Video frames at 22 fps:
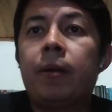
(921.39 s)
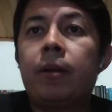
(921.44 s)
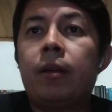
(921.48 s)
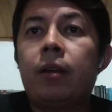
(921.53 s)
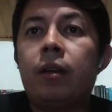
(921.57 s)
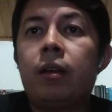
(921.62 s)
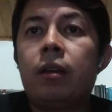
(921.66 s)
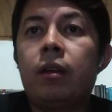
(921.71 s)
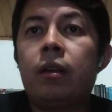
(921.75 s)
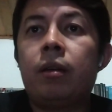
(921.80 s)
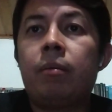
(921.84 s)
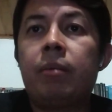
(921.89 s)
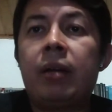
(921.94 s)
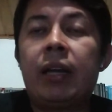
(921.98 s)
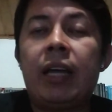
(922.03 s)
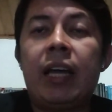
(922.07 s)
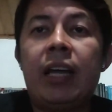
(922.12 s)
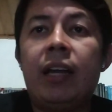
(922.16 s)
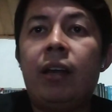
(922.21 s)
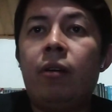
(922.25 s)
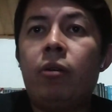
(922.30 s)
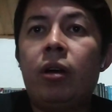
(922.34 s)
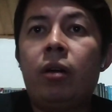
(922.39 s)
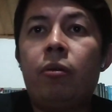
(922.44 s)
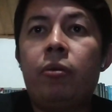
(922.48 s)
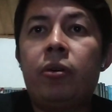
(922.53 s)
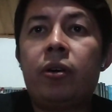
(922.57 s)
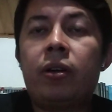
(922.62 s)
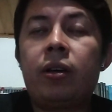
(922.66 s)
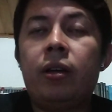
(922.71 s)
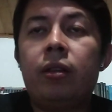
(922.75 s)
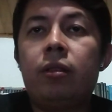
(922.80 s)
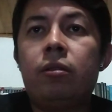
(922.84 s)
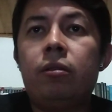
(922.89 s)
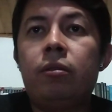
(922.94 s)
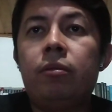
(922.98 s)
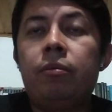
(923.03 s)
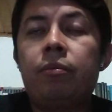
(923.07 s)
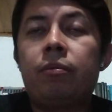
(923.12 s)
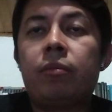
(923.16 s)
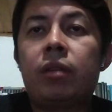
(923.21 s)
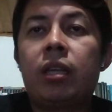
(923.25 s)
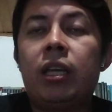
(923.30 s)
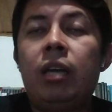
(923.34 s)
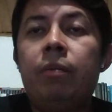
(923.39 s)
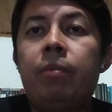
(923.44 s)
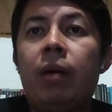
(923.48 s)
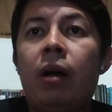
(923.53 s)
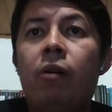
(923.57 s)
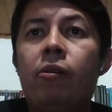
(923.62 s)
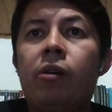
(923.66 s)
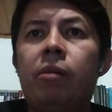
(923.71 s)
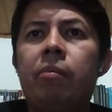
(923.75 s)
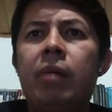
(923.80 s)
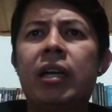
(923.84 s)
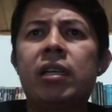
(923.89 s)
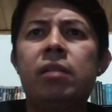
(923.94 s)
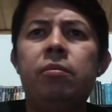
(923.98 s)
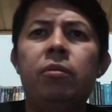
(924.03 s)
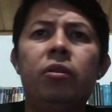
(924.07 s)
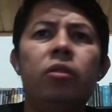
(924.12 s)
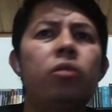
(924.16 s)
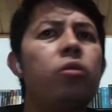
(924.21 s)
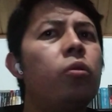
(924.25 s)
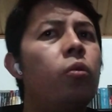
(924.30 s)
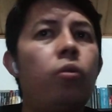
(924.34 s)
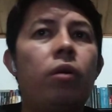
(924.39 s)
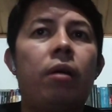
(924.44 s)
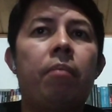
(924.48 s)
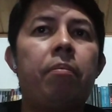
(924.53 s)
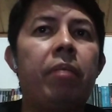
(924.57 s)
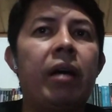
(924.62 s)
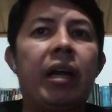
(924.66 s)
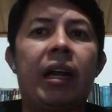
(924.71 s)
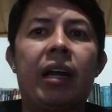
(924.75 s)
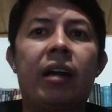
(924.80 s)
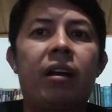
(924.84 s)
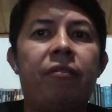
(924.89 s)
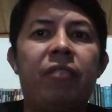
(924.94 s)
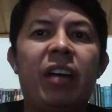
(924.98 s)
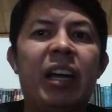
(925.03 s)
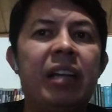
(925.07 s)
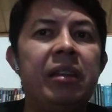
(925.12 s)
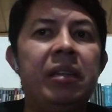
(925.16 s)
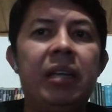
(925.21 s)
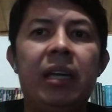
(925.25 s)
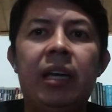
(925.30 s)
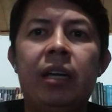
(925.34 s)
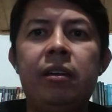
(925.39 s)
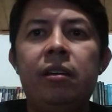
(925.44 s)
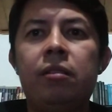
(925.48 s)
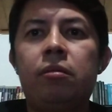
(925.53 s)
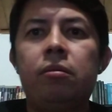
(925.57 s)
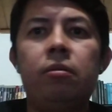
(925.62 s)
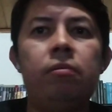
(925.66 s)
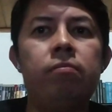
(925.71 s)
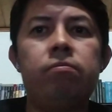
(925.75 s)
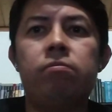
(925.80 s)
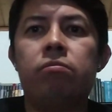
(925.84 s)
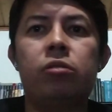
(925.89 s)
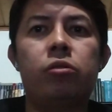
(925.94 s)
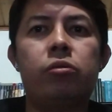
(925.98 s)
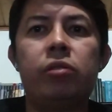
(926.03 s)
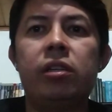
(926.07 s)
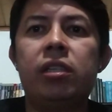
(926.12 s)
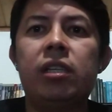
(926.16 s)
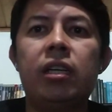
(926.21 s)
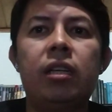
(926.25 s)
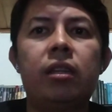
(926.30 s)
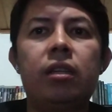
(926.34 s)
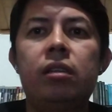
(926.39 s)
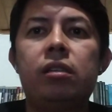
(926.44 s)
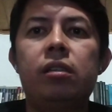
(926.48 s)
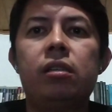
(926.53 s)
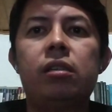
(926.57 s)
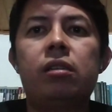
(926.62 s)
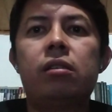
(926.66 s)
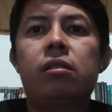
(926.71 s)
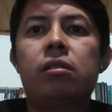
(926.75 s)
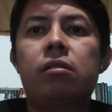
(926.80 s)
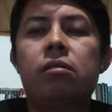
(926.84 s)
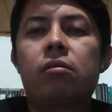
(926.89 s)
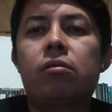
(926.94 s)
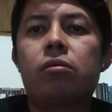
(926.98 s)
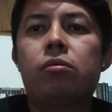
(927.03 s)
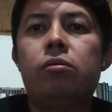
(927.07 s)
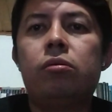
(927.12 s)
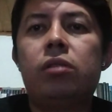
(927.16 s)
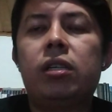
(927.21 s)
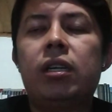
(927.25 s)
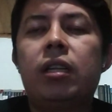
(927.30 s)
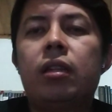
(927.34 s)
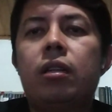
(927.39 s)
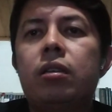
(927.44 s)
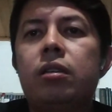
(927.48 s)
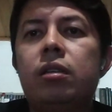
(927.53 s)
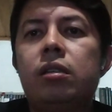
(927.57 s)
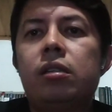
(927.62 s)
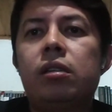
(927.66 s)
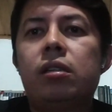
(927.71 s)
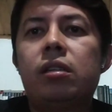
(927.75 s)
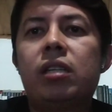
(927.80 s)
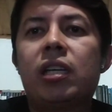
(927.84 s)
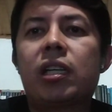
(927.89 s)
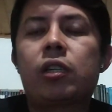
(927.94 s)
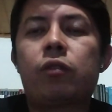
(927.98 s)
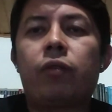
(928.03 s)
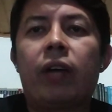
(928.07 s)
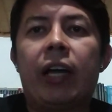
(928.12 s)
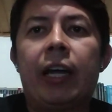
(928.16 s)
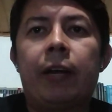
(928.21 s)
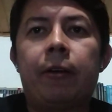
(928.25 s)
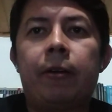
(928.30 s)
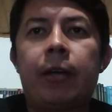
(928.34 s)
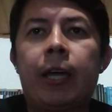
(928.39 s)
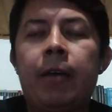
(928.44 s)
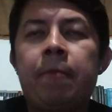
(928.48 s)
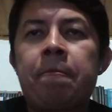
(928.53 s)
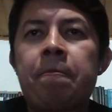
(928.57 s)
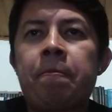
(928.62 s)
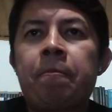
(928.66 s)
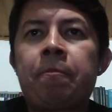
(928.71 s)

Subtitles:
But anyway, we're going to keep our maximum to 1 paragraph. Ideally, 2 sentences, 2 sentences. That's fine. Okay.